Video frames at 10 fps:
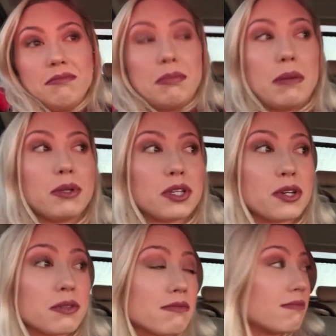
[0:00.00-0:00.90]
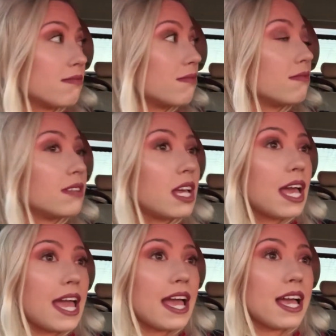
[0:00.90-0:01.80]
People do. You would eat
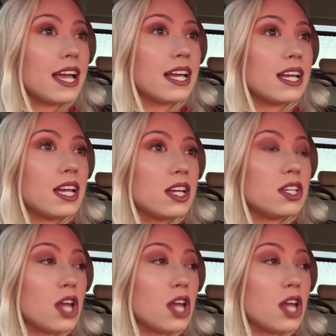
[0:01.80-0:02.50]
a jalapeno donut?